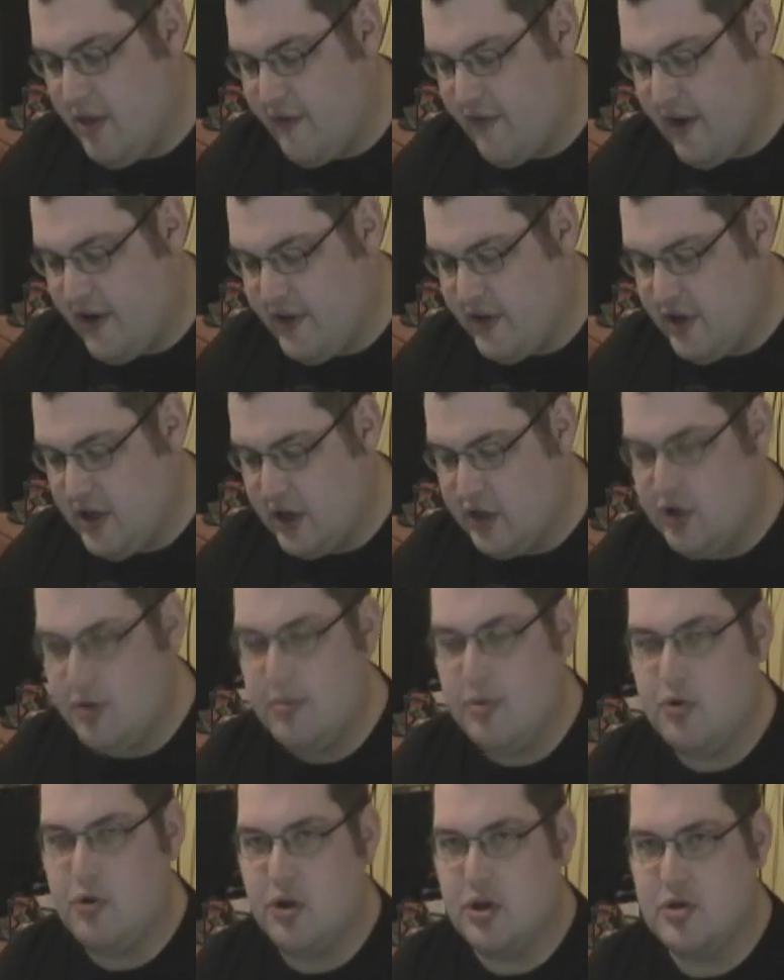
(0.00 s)
The fact that you get
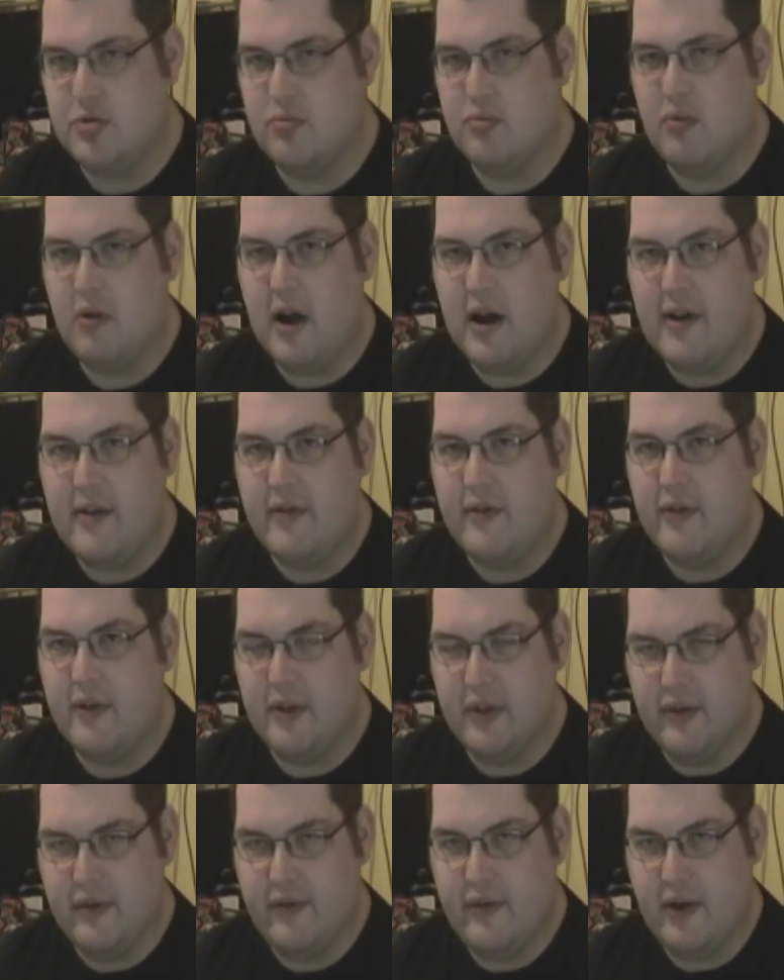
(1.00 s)
double cross right
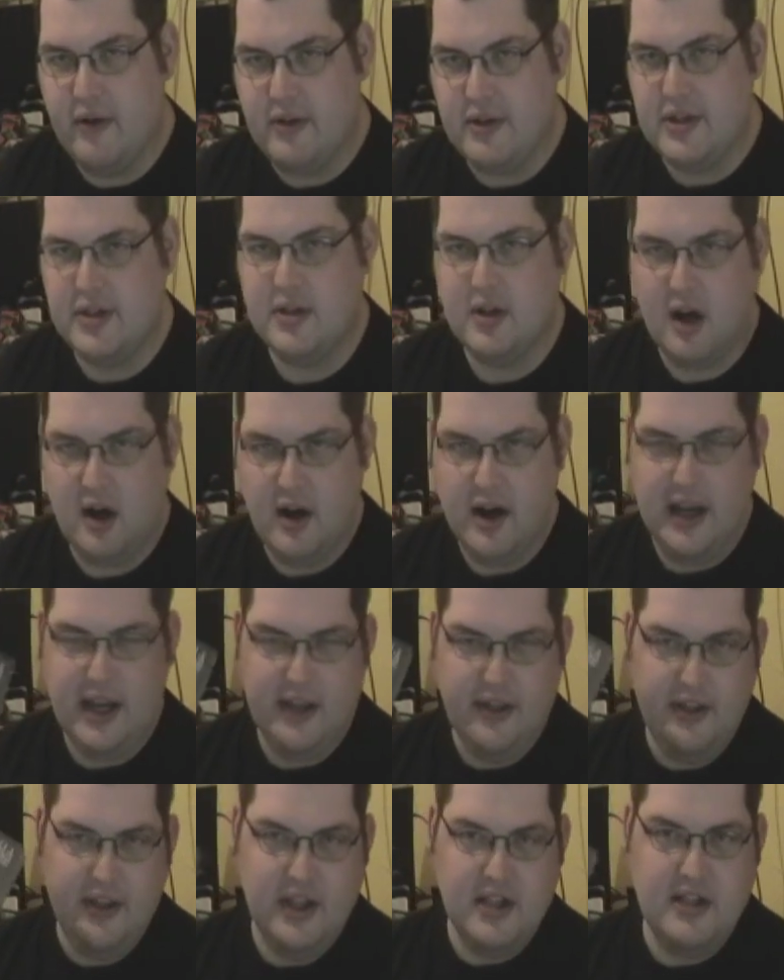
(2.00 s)
from the very start
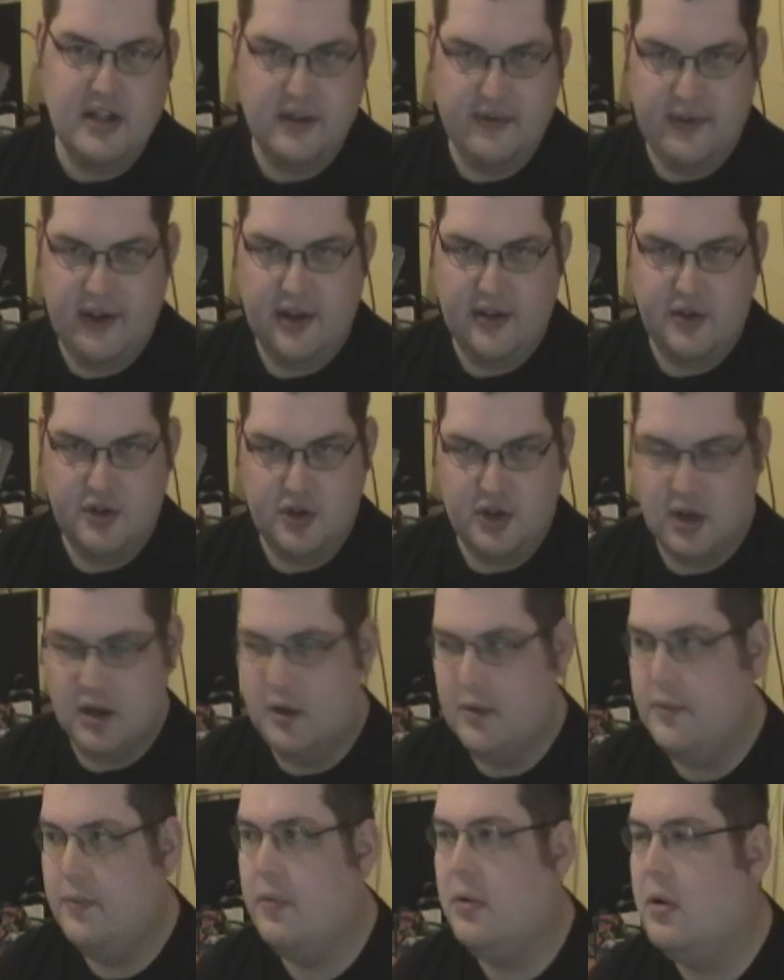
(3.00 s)
in this adventure.